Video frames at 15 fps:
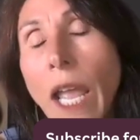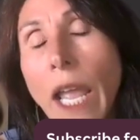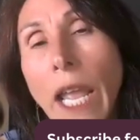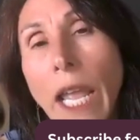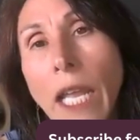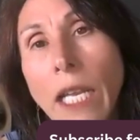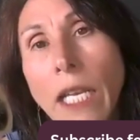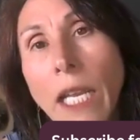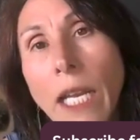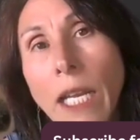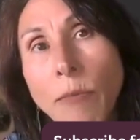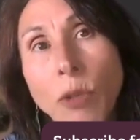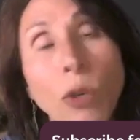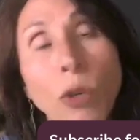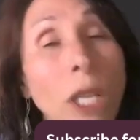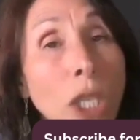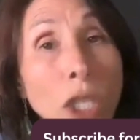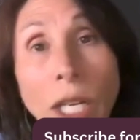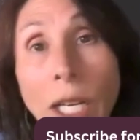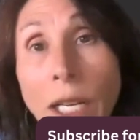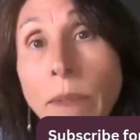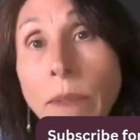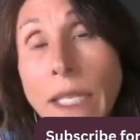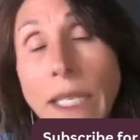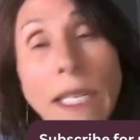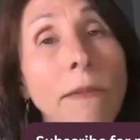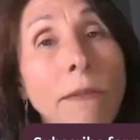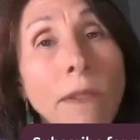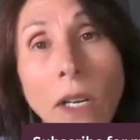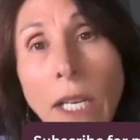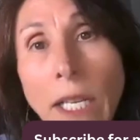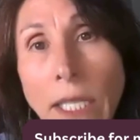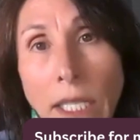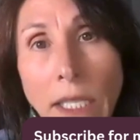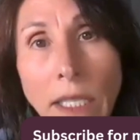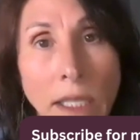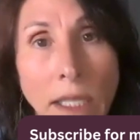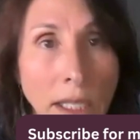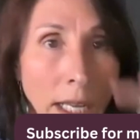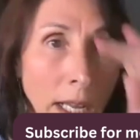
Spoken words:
And you can look up to see if they're licensed.